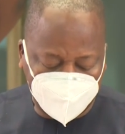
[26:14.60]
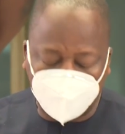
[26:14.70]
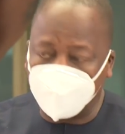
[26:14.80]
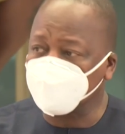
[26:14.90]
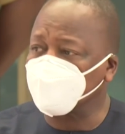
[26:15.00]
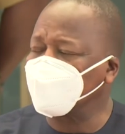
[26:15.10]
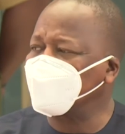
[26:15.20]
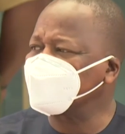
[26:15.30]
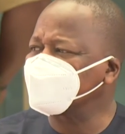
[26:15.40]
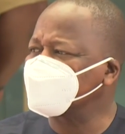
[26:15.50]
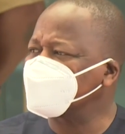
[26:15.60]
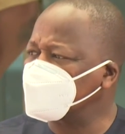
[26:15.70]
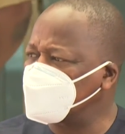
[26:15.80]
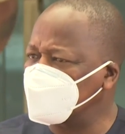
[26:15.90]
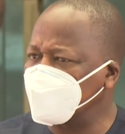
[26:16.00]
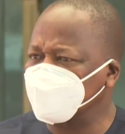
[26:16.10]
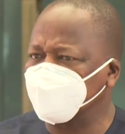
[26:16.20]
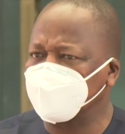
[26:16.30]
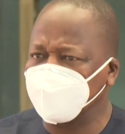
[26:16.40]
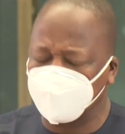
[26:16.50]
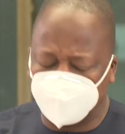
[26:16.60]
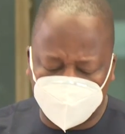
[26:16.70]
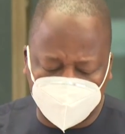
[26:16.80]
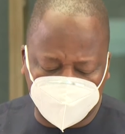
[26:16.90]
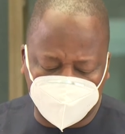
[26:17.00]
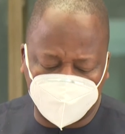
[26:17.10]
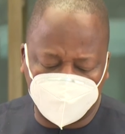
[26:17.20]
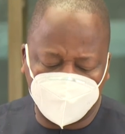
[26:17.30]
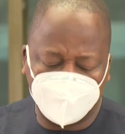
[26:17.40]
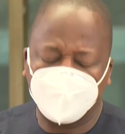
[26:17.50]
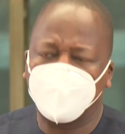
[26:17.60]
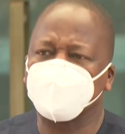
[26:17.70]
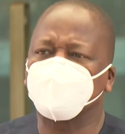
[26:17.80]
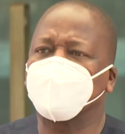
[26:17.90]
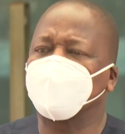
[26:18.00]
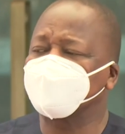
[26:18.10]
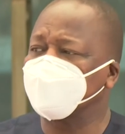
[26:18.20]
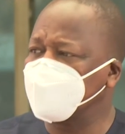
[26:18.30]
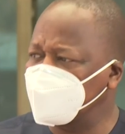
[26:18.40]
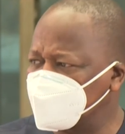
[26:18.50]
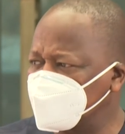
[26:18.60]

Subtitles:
as well as the stakeholders, the matatu industry, as well as the Ministry